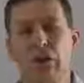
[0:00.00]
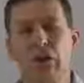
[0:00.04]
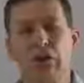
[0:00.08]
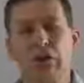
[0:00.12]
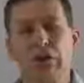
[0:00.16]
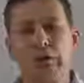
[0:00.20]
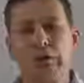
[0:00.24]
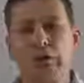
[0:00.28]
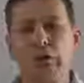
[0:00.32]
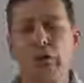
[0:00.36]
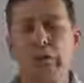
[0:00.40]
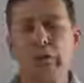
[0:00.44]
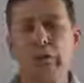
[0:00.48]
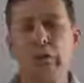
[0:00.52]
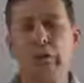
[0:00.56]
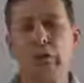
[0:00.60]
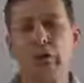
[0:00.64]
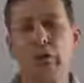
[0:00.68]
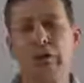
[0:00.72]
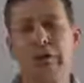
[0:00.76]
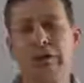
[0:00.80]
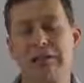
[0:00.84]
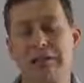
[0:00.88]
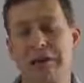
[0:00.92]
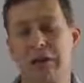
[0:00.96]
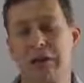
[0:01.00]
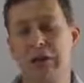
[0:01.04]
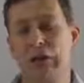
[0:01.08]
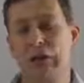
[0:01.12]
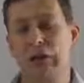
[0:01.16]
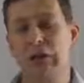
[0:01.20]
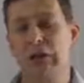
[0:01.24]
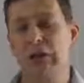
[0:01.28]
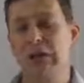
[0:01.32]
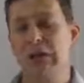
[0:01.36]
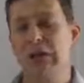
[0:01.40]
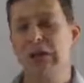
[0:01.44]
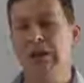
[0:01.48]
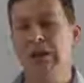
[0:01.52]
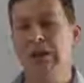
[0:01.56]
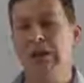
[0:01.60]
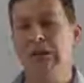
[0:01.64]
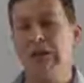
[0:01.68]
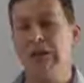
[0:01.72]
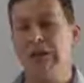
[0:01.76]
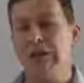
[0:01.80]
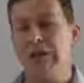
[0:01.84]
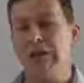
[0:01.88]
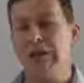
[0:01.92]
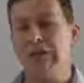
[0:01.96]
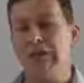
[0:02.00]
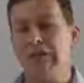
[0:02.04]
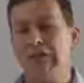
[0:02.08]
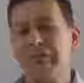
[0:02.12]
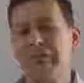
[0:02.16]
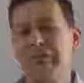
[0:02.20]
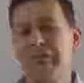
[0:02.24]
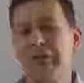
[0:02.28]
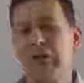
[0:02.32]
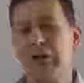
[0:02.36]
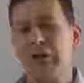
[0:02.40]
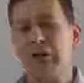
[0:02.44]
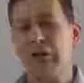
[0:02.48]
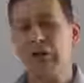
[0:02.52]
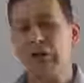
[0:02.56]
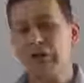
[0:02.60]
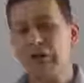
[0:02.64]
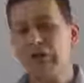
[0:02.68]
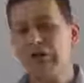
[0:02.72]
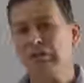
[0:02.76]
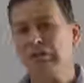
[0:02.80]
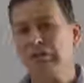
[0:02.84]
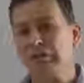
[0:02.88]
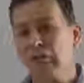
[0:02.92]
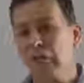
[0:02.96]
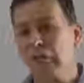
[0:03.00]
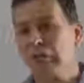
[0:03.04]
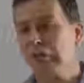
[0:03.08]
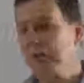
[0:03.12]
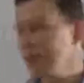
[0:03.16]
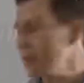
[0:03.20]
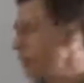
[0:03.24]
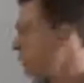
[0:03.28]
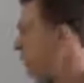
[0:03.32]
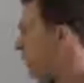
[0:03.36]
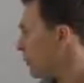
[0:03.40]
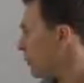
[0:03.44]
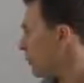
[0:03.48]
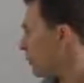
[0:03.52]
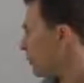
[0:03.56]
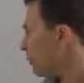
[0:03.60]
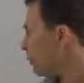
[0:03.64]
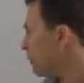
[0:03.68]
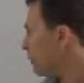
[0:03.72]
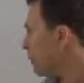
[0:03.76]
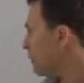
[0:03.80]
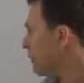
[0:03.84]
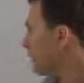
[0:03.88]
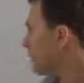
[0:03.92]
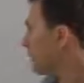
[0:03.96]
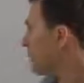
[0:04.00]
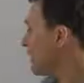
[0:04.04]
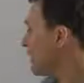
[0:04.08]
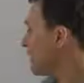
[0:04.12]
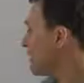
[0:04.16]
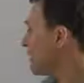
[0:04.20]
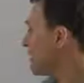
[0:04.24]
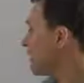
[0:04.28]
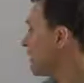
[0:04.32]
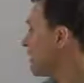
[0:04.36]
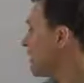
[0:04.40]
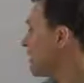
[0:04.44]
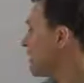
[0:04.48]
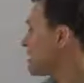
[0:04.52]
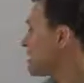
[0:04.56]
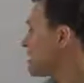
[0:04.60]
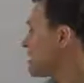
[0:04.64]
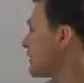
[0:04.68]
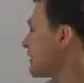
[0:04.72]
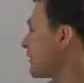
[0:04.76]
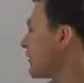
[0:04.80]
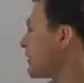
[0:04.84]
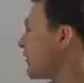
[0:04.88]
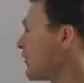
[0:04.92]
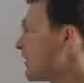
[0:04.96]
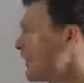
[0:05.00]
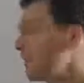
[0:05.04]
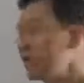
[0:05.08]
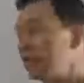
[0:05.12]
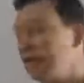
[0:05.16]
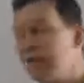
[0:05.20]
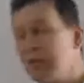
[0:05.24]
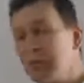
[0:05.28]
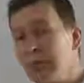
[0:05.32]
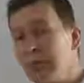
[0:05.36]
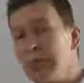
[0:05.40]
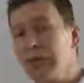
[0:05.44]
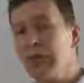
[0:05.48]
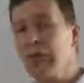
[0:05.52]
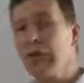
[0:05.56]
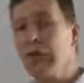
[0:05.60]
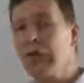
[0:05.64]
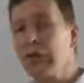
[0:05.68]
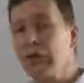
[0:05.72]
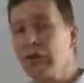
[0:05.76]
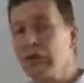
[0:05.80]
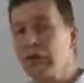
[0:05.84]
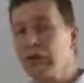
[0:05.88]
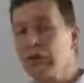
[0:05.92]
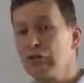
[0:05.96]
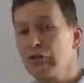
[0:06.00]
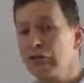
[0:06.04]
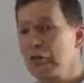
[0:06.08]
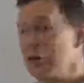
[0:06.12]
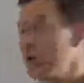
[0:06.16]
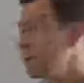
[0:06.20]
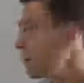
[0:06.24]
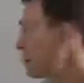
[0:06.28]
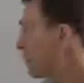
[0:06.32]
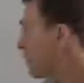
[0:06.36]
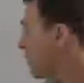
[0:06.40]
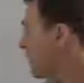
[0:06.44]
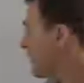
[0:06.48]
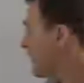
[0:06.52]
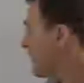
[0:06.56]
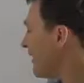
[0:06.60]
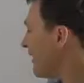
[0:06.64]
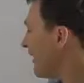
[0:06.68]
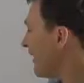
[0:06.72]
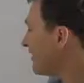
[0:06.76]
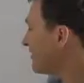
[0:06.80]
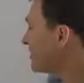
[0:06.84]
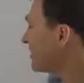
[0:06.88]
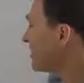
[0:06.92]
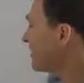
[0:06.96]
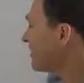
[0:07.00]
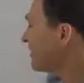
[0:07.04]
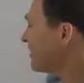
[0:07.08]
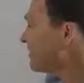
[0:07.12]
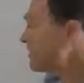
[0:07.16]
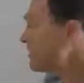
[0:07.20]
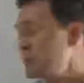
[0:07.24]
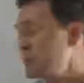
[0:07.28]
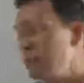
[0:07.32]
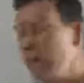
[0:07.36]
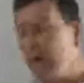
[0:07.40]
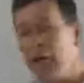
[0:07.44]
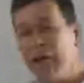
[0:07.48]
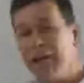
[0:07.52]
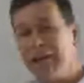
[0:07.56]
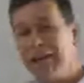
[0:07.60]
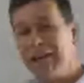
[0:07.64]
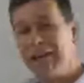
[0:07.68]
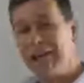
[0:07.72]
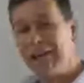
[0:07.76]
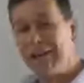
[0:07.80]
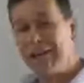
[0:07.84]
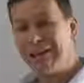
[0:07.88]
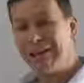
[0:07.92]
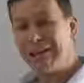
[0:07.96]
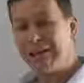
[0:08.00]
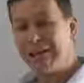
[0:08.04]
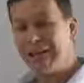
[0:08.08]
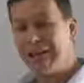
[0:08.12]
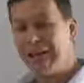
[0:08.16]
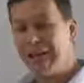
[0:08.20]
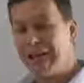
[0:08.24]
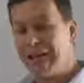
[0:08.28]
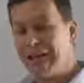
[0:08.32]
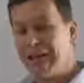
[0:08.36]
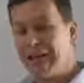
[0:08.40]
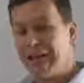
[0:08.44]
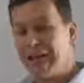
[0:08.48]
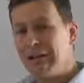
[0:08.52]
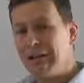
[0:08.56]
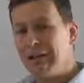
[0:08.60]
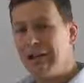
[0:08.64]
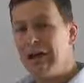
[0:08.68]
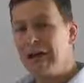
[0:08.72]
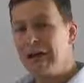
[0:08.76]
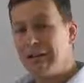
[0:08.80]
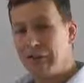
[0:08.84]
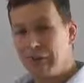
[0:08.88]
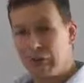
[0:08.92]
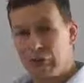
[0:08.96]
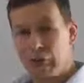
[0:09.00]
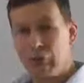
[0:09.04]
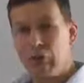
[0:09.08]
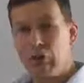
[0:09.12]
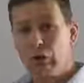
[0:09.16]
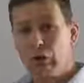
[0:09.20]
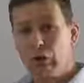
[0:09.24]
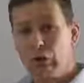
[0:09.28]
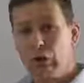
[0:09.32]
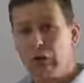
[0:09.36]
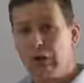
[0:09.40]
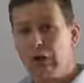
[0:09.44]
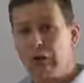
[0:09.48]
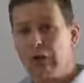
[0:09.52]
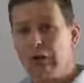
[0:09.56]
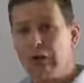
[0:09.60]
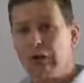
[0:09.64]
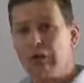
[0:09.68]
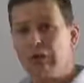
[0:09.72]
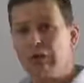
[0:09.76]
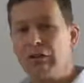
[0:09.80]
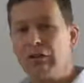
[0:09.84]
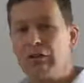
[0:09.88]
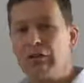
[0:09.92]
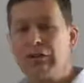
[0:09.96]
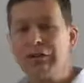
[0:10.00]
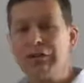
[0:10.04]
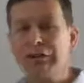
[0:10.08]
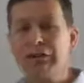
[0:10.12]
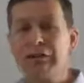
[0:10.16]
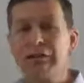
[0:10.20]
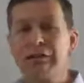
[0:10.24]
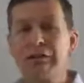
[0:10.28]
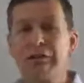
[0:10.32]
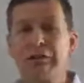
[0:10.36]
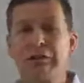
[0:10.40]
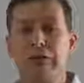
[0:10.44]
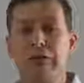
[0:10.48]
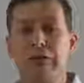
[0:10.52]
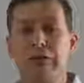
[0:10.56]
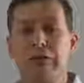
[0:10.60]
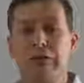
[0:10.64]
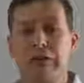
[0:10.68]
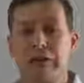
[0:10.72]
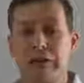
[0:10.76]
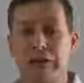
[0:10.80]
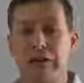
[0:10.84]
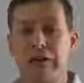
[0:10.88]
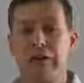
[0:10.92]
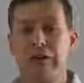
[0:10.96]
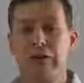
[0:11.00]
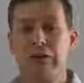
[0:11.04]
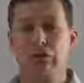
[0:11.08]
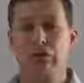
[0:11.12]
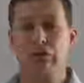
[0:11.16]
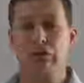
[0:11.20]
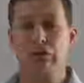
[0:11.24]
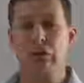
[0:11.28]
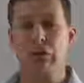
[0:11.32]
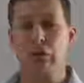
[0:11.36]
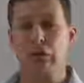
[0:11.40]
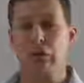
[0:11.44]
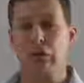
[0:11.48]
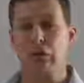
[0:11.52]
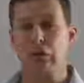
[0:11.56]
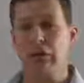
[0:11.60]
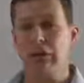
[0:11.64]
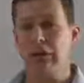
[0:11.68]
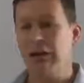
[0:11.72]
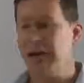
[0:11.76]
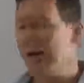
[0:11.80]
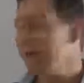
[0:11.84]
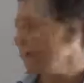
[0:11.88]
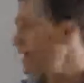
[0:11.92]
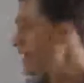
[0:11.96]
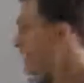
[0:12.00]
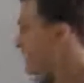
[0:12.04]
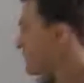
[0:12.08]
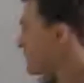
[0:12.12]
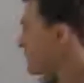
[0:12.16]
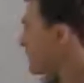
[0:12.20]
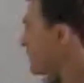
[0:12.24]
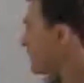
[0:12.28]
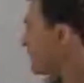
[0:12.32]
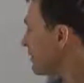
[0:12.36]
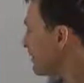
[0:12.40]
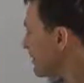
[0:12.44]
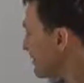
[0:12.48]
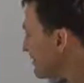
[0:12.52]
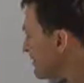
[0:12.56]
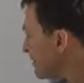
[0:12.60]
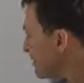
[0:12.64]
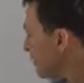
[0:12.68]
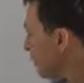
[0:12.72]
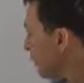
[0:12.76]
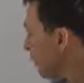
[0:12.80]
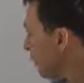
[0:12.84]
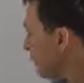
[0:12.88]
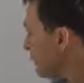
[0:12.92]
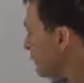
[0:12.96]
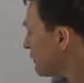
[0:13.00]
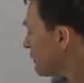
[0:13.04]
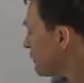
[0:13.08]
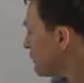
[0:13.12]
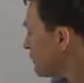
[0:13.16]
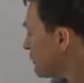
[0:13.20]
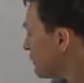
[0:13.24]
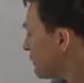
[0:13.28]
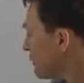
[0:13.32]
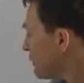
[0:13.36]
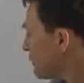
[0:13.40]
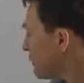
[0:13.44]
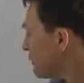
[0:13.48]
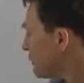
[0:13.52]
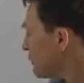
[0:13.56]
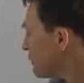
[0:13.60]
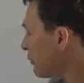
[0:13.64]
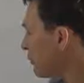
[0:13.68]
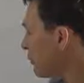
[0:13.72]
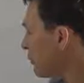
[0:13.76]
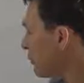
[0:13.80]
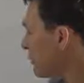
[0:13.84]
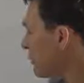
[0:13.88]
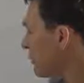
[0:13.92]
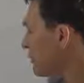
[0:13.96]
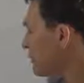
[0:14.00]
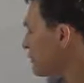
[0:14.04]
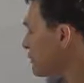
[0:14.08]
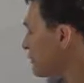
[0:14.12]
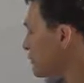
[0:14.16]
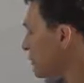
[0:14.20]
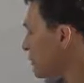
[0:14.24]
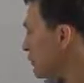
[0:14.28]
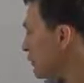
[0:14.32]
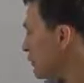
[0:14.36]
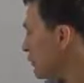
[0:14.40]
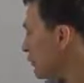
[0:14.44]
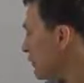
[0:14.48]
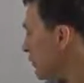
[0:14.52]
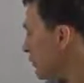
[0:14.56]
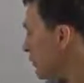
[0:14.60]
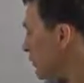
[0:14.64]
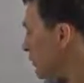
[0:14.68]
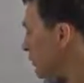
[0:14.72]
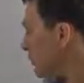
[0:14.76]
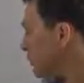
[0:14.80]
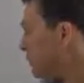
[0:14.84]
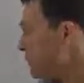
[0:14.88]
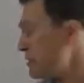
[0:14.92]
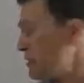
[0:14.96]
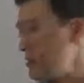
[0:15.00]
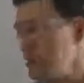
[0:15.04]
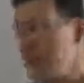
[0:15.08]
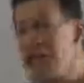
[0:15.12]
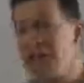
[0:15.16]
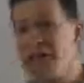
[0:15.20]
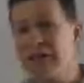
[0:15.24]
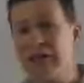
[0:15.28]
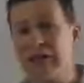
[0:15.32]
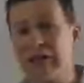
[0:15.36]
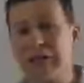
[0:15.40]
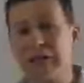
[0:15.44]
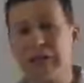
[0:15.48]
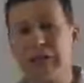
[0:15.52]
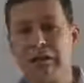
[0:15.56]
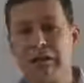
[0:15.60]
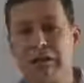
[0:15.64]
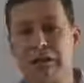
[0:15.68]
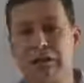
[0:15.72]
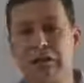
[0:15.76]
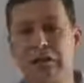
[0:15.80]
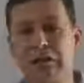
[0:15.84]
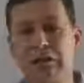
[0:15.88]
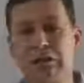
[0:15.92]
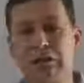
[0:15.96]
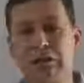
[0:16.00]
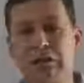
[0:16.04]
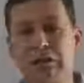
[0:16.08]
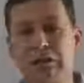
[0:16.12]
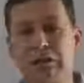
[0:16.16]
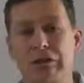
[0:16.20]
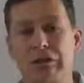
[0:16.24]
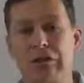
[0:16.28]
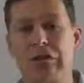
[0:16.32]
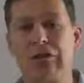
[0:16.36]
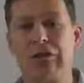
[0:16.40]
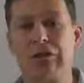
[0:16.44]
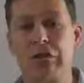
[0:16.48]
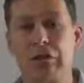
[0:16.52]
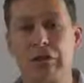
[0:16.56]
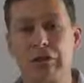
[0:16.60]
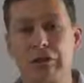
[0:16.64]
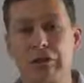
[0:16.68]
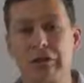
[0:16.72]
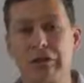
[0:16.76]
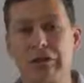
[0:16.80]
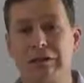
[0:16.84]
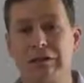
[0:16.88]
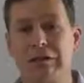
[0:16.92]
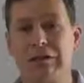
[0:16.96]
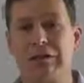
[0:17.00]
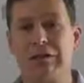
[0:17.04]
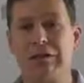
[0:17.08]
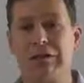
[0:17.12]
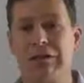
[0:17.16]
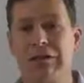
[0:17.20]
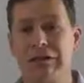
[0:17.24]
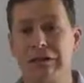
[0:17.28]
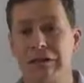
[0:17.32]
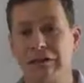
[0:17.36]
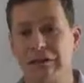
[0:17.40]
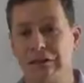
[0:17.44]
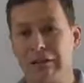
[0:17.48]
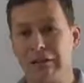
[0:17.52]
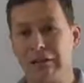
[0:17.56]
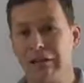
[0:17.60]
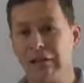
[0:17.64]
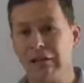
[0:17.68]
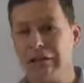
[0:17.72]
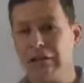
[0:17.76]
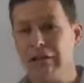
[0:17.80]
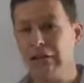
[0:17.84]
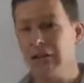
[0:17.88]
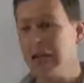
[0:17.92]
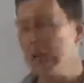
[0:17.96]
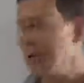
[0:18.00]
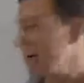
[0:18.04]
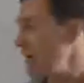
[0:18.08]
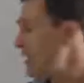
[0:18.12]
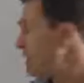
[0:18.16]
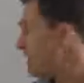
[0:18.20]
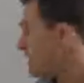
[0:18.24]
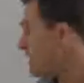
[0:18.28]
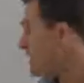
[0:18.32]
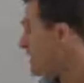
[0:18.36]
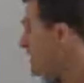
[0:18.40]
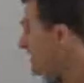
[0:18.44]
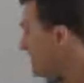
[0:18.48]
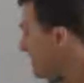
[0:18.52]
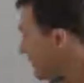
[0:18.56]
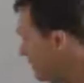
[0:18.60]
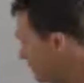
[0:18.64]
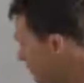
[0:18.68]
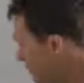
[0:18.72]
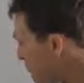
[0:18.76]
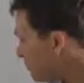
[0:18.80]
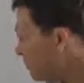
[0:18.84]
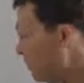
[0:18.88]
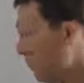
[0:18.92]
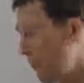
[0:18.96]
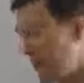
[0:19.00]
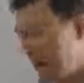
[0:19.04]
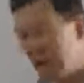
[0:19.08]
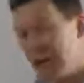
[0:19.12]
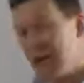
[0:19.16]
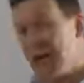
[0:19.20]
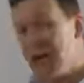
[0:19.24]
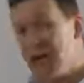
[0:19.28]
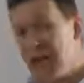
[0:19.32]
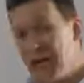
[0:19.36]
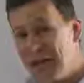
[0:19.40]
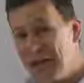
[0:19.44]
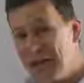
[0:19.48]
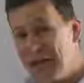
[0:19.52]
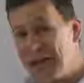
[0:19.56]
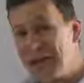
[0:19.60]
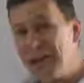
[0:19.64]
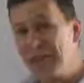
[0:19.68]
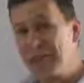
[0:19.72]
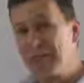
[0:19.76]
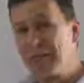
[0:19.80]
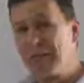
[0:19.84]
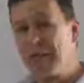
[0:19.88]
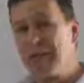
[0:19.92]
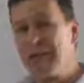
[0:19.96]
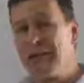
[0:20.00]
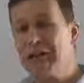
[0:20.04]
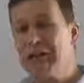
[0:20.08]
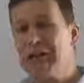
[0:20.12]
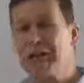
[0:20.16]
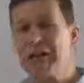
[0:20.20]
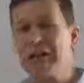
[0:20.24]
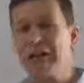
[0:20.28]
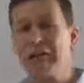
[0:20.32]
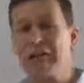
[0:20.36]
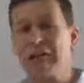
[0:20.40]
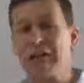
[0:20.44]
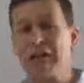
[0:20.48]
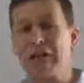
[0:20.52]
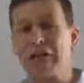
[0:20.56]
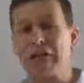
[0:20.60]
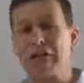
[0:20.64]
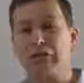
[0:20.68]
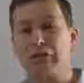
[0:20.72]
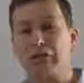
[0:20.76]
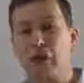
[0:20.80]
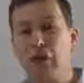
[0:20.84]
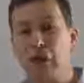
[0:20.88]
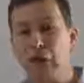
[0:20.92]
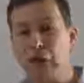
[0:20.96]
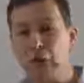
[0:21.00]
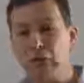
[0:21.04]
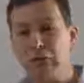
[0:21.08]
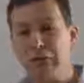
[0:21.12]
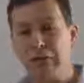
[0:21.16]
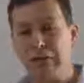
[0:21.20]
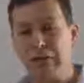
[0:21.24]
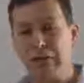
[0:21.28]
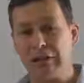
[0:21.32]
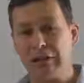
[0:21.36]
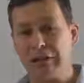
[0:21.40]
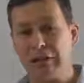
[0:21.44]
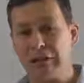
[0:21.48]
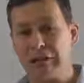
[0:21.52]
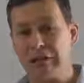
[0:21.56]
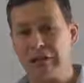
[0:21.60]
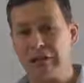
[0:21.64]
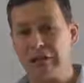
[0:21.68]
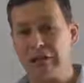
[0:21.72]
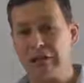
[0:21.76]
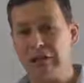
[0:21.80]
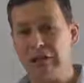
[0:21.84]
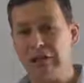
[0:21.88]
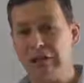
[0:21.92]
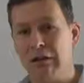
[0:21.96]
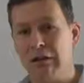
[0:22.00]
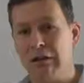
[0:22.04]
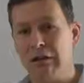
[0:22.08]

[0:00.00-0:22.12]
Well, you probably worked out that if a lot of the source of the problems is letting the kids in the classroom when they're out of control, it's at point here, at the door, that we need to take control. It's at this point that we need to position ourselves as an authoritative leader It's at this point here that we need to set the tone for the lesson